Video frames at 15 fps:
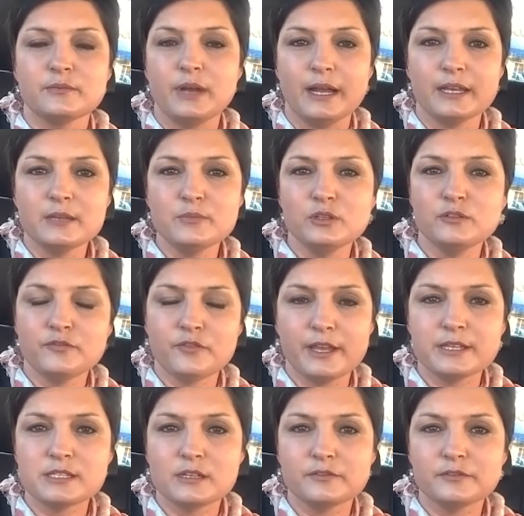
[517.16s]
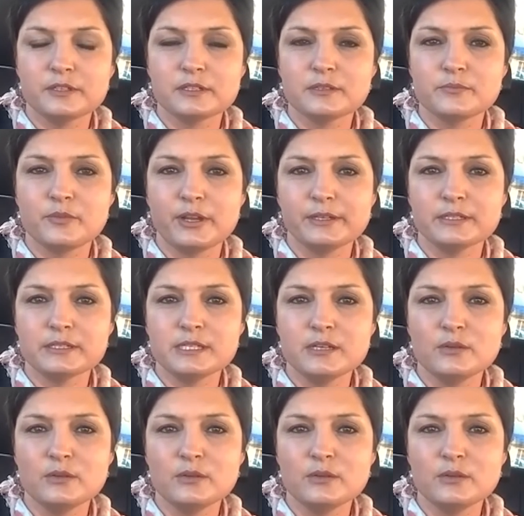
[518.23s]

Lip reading: honeymoon phase of the pregnancy,